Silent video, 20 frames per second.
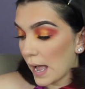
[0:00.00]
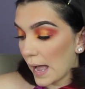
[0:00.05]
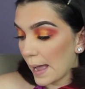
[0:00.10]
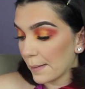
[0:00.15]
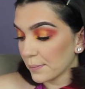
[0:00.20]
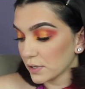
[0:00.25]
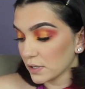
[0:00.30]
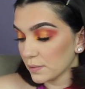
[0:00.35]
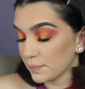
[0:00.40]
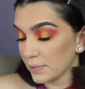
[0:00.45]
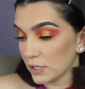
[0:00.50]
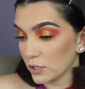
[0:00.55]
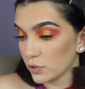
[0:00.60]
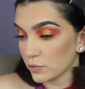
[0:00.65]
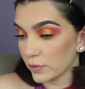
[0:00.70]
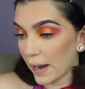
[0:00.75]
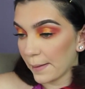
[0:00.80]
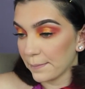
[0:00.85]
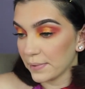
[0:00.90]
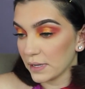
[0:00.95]
I'm gonna be
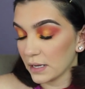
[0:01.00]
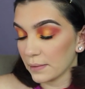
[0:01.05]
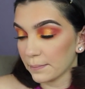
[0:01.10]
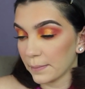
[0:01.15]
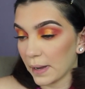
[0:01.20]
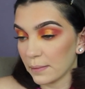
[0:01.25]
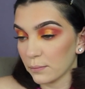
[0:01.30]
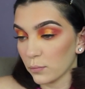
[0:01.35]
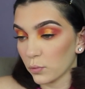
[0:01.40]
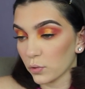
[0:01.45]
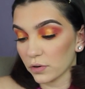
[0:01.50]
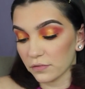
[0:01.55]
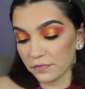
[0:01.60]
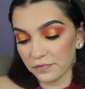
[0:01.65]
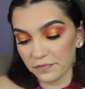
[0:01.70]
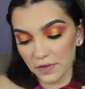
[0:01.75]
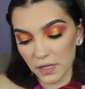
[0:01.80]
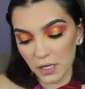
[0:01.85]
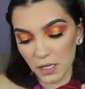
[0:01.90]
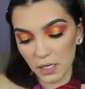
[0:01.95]
grabbing my
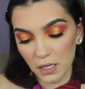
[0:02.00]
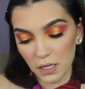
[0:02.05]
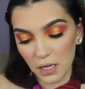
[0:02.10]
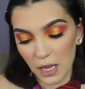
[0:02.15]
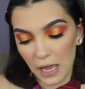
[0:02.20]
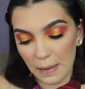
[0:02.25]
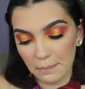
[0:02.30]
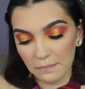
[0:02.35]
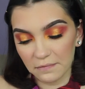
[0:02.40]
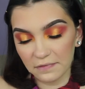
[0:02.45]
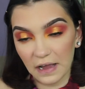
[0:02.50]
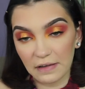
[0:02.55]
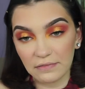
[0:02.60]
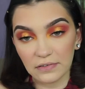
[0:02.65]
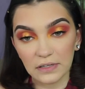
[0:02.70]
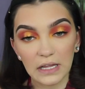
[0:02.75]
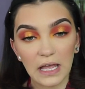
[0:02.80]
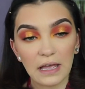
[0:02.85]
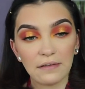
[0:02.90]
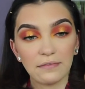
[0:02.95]
Morphe
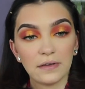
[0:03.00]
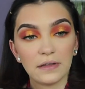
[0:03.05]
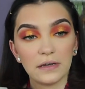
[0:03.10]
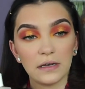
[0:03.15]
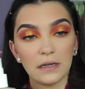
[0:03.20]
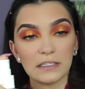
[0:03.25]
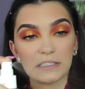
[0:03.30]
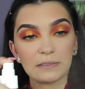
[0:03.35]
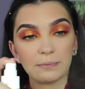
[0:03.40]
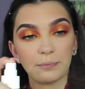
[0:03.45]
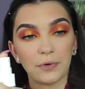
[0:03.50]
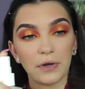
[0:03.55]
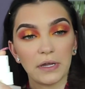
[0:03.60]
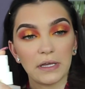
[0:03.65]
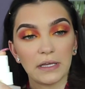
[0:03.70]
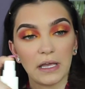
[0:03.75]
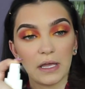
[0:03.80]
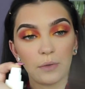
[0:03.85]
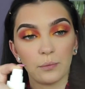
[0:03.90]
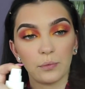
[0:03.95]
M511,
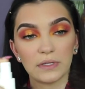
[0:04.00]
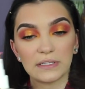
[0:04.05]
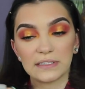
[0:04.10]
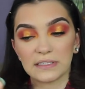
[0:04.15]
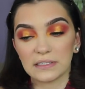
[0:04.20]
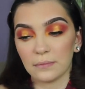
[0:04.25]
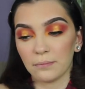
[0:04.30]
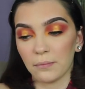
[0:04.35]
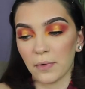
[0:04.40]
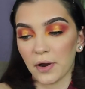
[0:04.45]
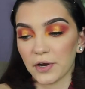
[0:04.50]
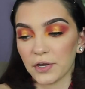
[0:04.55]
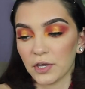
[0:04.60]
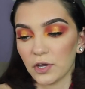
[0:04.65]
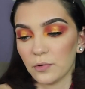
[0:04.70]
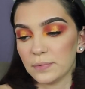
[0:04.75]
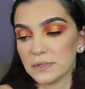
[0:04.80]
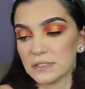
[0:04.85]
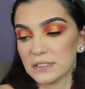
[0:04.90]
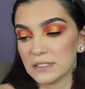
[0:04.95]
spraying it with some
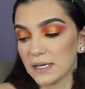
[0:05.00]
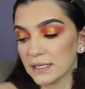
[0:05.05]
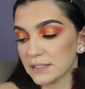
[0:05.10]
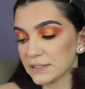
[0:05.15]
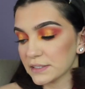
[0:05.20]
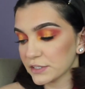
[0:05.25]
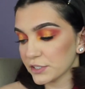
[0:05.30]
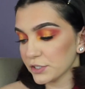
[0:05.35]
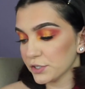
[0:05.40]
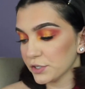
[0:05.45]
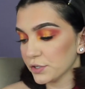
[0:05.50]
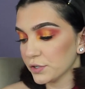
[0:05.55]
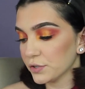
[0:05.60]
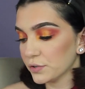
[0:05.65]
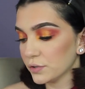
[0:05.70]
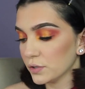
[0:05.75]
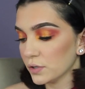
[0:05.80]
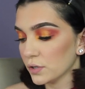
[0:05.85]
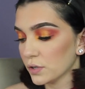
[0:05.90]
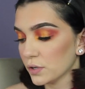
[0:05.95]
Mario
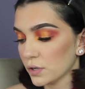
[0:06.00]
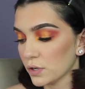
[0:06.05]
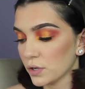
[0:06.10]
Badescu.